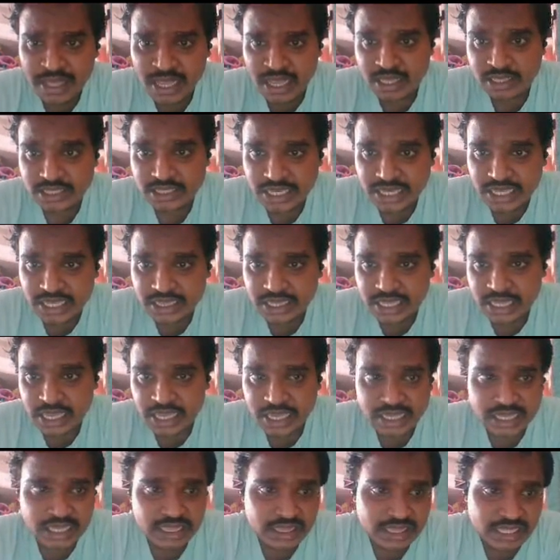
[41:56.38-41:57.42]
Okay,
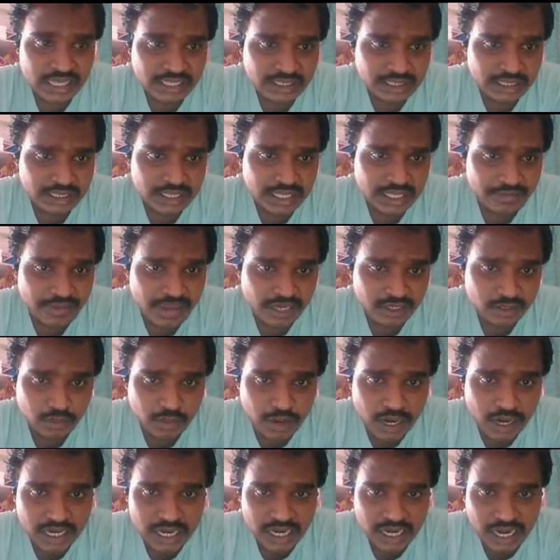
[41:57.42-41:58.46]
see, in this,
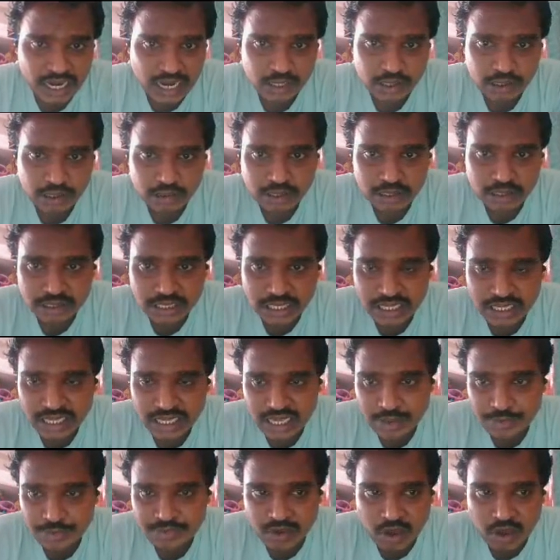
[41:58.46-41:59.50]
the waste water
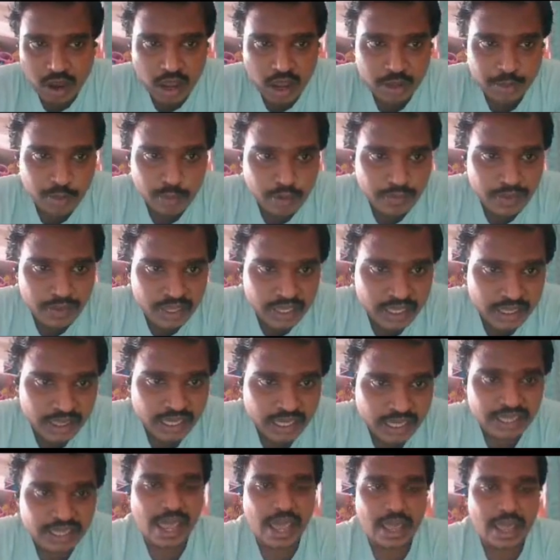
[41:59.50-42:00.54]
continuously keeps on
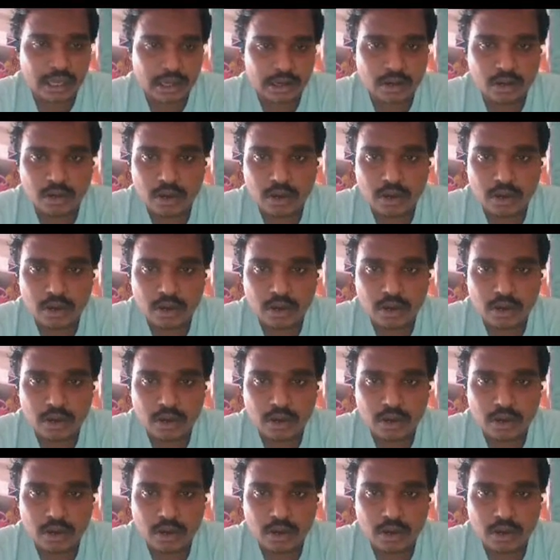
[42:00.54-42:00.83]
moving in the